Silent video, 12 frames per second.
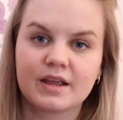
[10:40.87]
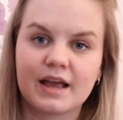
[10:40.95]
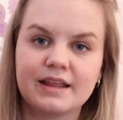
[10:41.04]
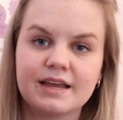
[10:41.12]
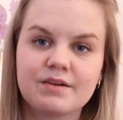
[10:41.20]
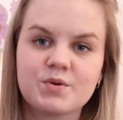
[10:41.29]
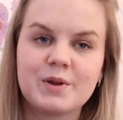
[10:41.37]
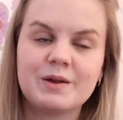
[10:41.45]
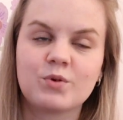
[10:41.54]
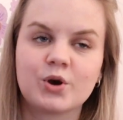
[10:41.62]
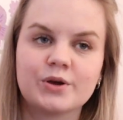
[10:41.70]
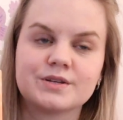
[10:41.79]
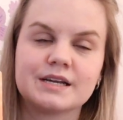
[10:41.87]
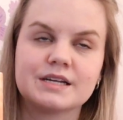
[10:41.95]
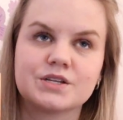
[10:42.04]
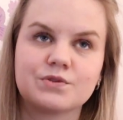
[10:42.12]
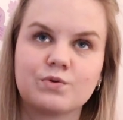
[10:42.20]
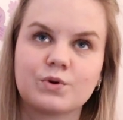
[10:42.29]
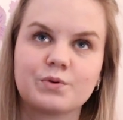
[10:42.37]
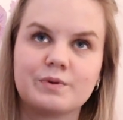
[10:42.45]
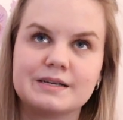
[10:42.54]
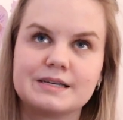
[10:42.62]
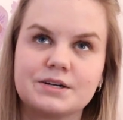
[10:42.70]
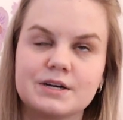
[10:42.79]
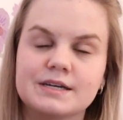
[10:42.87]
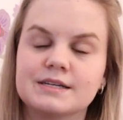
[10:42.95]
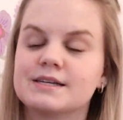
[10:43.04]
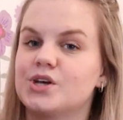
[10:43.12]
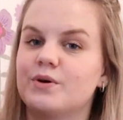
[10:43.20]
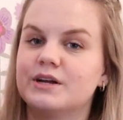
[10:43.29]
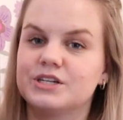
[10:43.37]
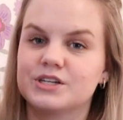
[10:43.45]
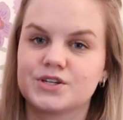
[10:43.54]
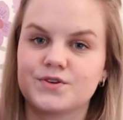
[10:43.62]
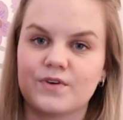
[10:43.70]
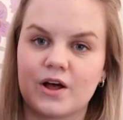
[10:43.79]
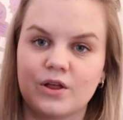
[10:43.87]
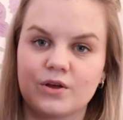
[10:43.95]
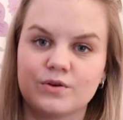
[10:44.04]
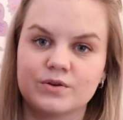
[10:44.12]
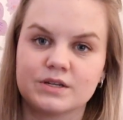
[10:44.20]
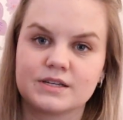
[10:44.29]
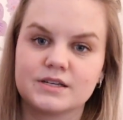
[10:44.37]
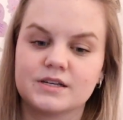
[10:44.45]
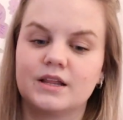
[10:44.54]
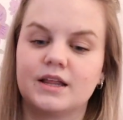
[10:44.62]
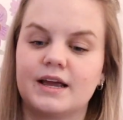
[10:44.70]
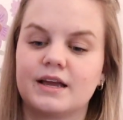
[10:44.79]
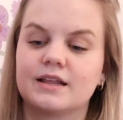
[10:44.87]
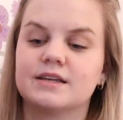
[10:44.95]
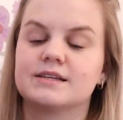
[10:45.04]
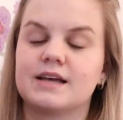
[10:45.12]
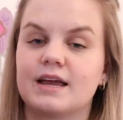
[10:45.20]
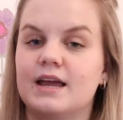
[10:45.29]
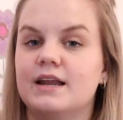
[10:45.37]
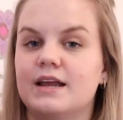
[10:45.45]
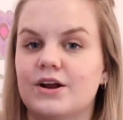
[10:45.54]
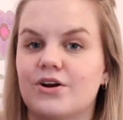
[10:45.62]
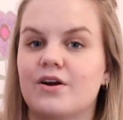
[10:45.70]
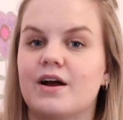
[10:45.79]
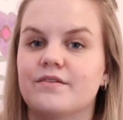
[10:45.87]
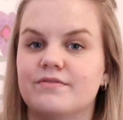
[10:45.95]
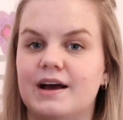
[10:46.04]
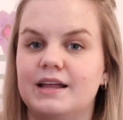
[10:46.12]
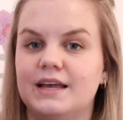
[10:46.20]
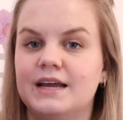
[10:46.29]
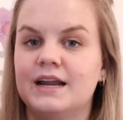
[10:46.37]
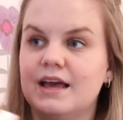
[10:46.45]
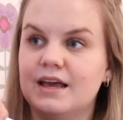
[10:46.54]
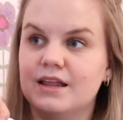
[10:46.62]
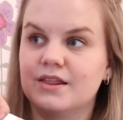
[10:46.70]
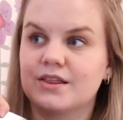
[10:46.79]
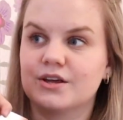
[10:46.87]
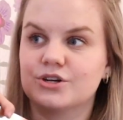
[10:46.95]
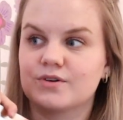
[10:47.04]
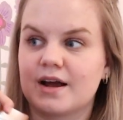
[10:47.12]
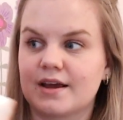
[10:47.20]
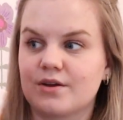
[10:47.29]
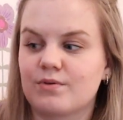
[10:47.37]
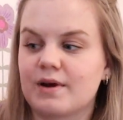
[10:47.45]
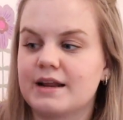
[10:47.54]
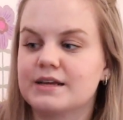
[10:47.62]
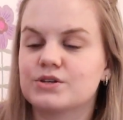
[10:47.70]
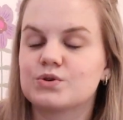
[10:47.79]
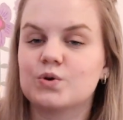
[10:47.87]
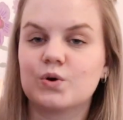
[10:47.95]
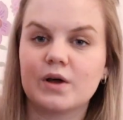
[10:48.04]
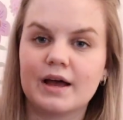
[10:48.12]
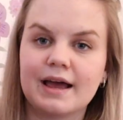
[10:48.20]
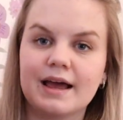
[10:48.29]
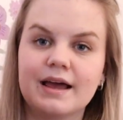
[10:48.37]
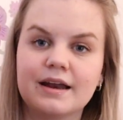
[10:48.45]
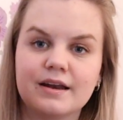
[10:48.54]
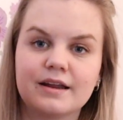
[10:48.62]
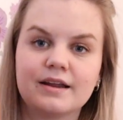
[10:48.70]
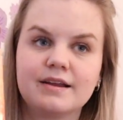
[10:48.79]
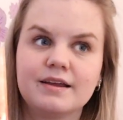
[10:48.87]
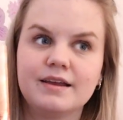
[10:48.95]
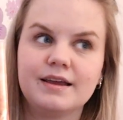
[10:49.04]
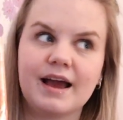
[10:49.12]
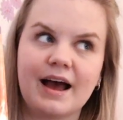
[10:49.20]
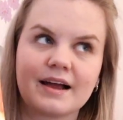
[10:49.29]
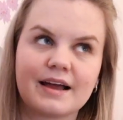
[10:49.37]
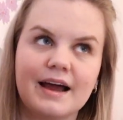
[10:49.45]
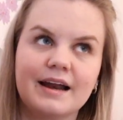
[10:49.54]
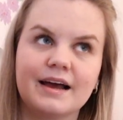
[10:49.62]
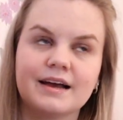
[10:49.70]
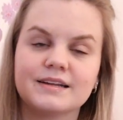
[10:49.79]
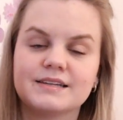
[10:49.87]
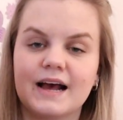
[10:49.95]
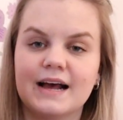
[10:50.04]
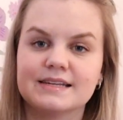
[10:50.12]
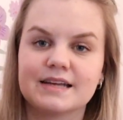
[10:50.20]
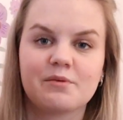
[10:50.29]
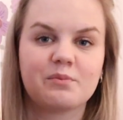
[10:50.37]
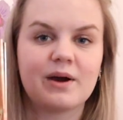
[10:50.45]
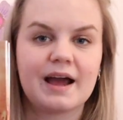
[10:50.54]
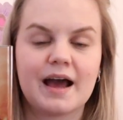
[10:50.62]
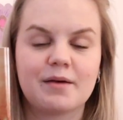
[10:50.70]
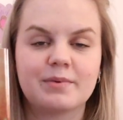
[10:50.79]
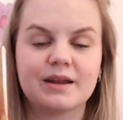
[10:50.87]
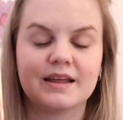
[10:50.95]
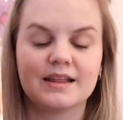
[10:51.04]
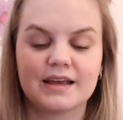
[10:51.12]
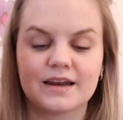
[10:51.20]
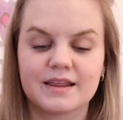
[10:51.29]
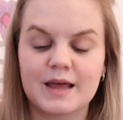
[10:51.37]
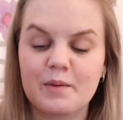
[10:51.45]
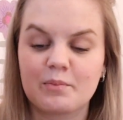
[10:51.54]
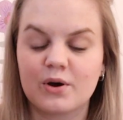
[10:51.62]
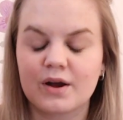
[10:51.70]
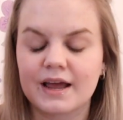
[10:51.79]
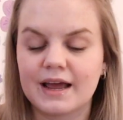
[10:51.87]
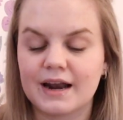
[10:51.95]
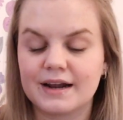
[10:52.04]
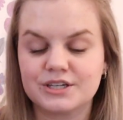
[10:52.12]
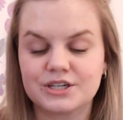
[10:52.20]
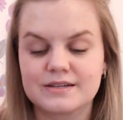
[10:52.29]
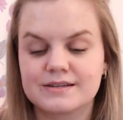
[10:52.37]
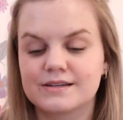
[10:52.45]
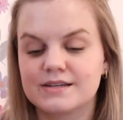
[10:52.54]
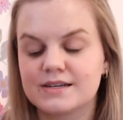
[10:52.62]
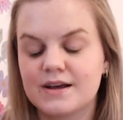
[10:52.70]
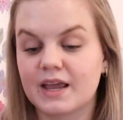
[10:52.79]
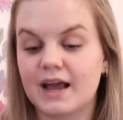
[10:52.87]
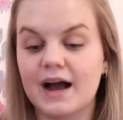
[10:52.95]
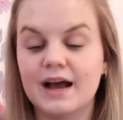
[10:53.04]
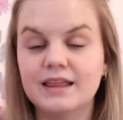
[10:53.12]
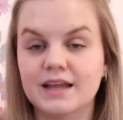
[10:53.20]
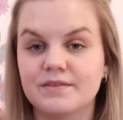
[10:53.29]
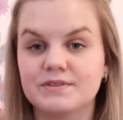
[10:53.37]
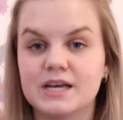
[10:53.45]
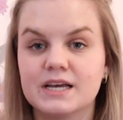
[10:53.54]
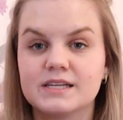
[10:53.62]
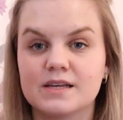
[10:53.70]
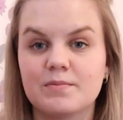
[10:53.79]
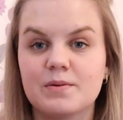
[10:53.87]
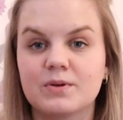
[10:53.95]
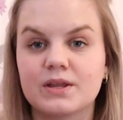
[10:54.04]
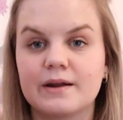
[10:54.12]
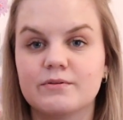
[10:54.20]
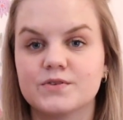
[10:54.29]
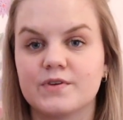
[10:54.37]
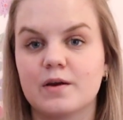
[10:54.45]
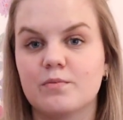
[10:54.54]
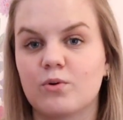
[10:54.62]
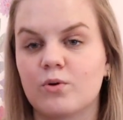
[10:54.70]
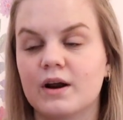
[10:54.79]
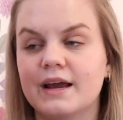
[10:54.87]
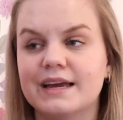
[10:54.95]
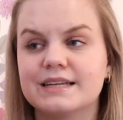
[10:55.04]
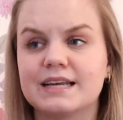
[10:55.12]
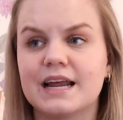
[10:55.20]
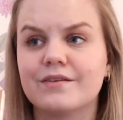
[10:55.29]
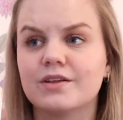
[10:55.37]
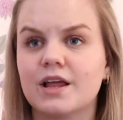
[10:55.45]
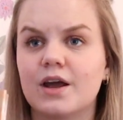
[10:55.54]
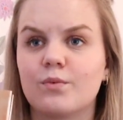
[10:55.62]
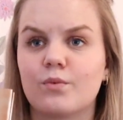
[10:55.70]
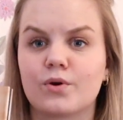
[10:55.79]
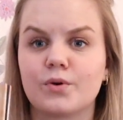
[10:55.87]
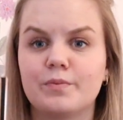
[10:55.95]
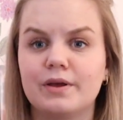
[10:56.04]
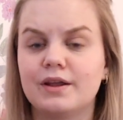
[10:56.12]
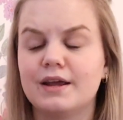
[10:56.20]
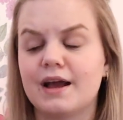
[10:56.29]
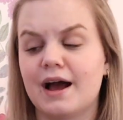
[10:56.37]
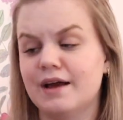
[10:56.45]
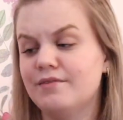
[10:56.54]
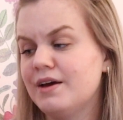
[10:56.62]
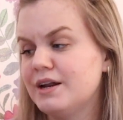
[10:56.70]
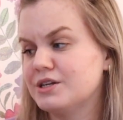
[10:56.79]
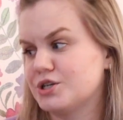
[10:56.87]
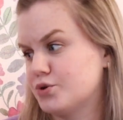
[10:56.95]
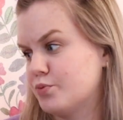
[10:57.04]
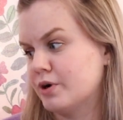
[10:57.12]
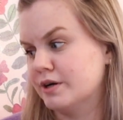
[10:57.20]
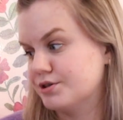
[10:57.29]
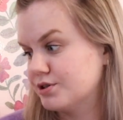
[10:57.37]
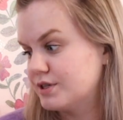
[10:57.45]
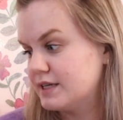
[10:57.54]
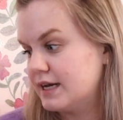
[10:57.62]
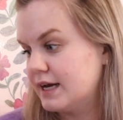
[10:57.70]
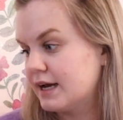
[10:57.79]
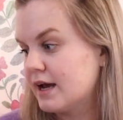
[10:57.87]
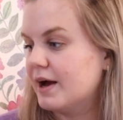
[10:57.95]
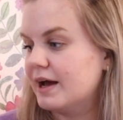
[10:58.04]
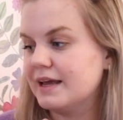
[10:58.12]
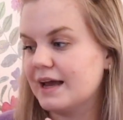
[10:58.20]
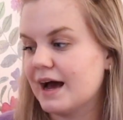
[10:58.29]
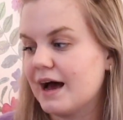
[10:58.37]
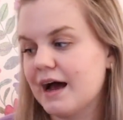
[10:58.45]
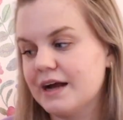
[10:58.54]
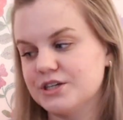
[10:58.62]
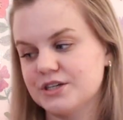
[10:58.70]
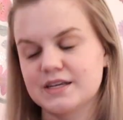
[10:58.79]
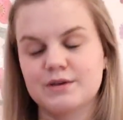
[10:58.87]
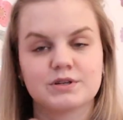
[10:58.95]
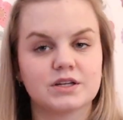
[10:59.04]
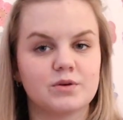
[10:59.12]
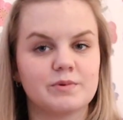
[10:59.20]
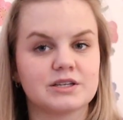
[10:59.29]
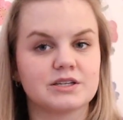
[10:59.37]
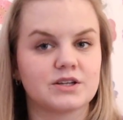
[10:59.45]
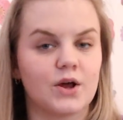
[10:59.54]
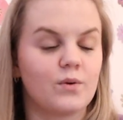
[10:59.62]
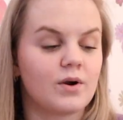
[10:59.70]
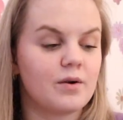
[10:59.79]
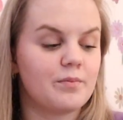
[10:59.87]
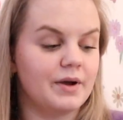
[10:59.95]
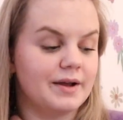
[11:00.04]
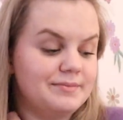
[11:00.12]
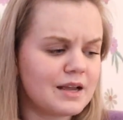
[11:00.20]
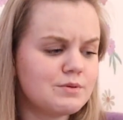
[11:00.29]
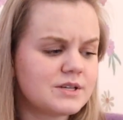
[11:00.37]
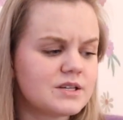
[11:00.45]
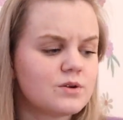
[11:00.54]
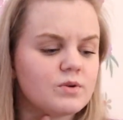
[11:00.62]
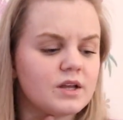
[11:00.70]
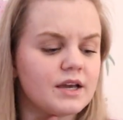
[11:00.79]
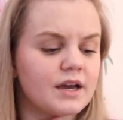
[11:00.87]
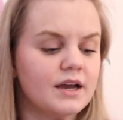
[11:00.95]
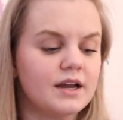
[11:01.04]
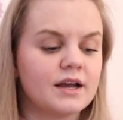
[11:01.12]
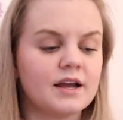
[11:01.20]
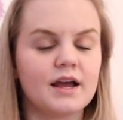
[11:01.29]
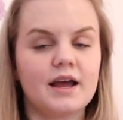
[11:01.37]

I think everybody more knows that it's the Fourth Wing series, so it just follows like the second year of Violet in the Dragon Riding School, and yeah, kind of ties up what happened in the end of that book. And I just, like, I loved it. Some people thought it was very boring. It did have a lot of world building. I found it super interesting, but yeah, it was a little bit slower, but it was still really good.